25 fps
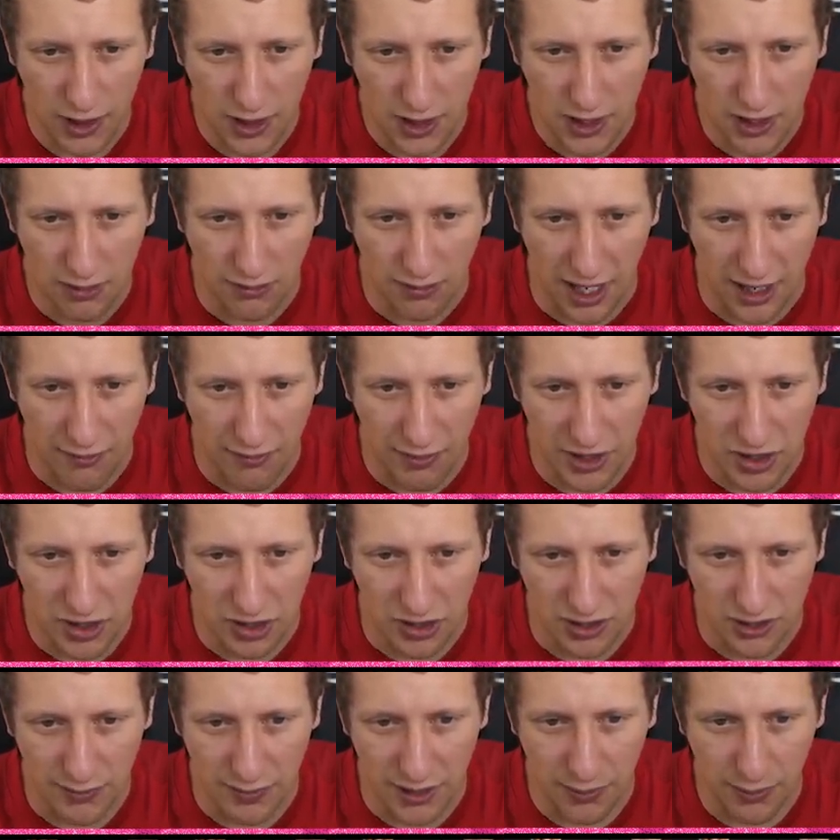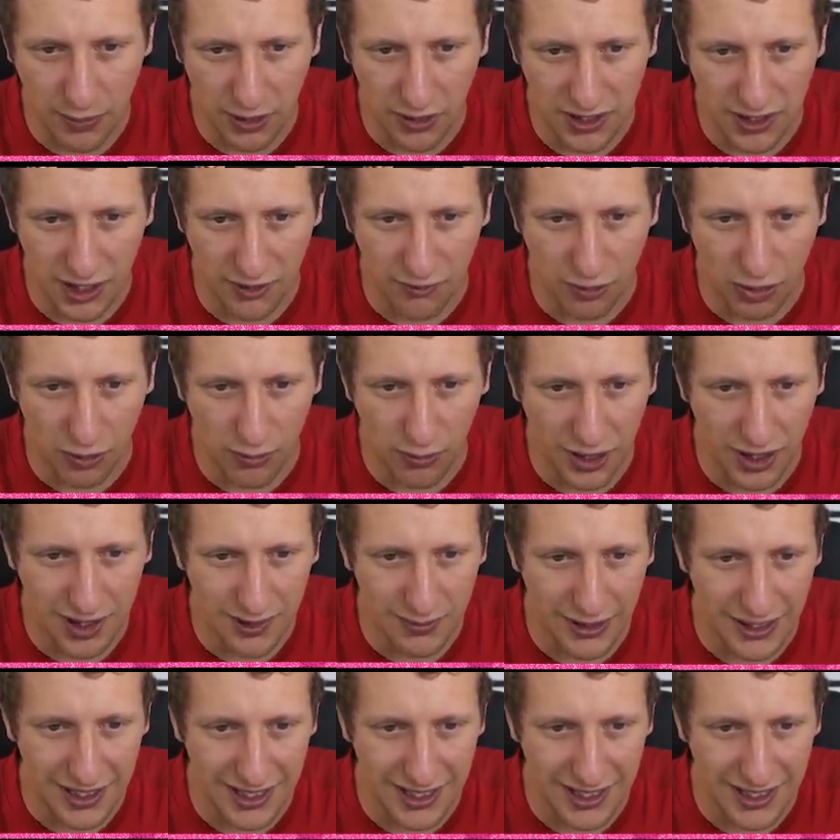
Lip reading: Right, Richards made a positive run, but he's been